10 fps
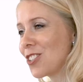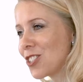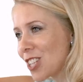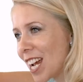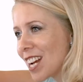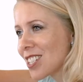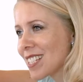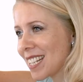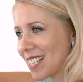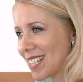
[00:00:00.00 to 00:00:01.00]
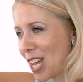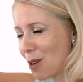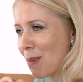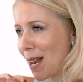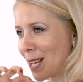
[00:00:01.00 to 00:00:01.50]
Changes can
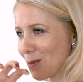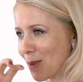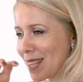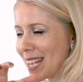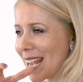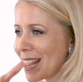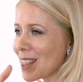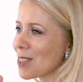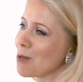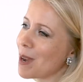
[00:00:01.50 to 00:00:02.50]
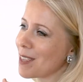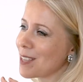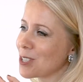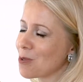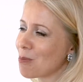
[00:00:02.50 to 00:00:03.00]
take place within the way
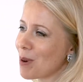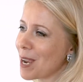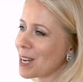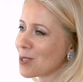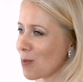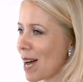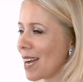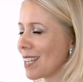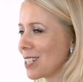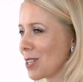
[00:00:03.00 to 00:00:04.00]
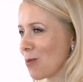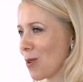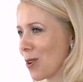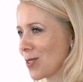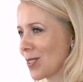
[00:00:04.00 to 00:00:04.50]
that your brain is wired and
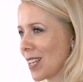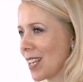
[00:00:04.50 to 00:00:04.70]
works.